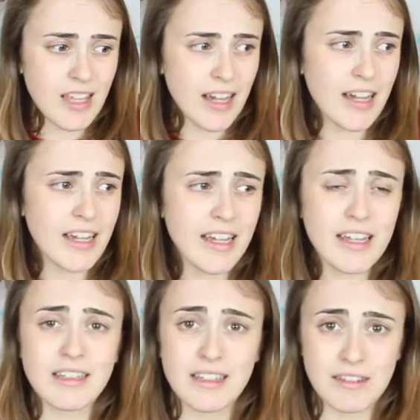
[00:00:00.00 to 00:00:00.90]

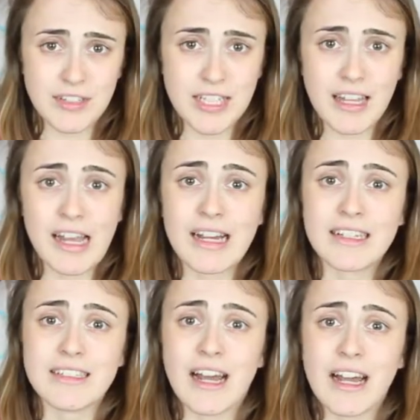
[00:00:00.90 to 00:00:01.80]
I love it
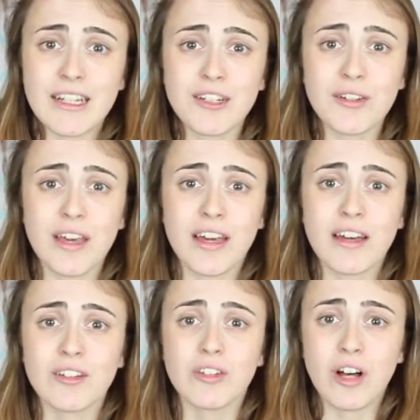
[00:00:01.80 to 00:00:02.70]
and I know
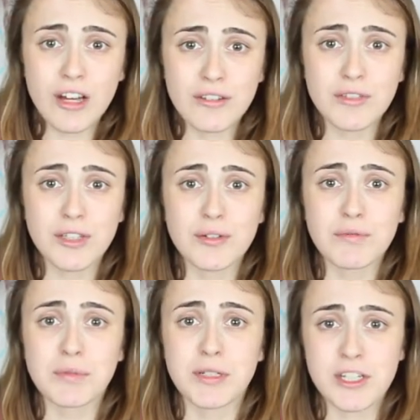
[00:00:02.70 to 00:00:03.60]
that a lot of you
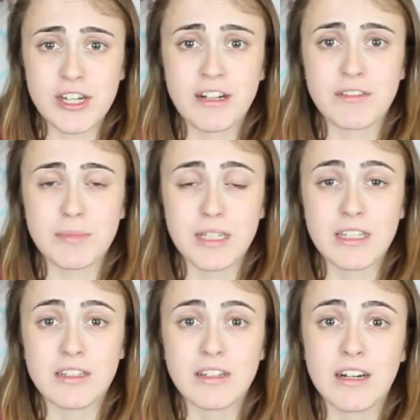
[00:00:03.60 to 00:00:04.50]
have been reaching out to
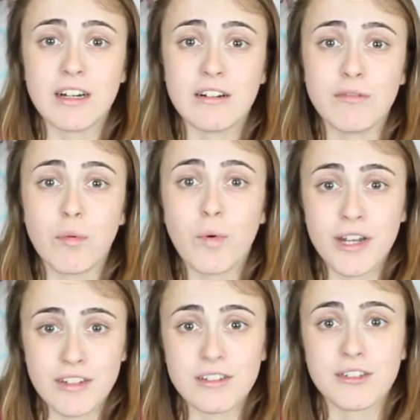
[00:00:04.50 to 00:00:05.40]
me of
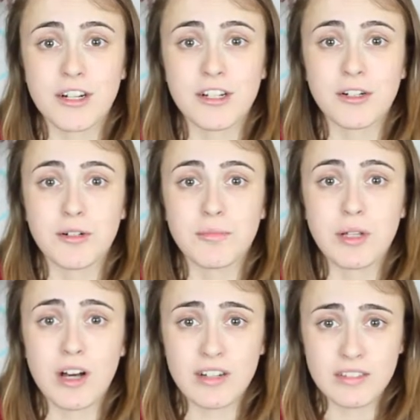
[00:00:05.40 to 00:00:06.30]
wanting to start your own
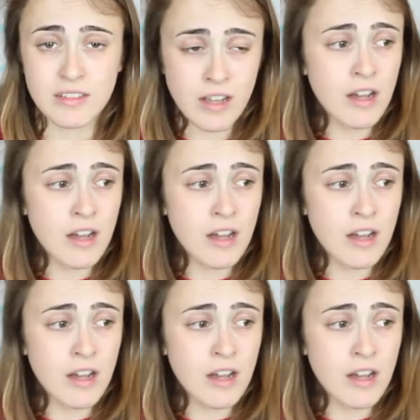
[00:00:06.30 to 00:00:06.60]
blogs.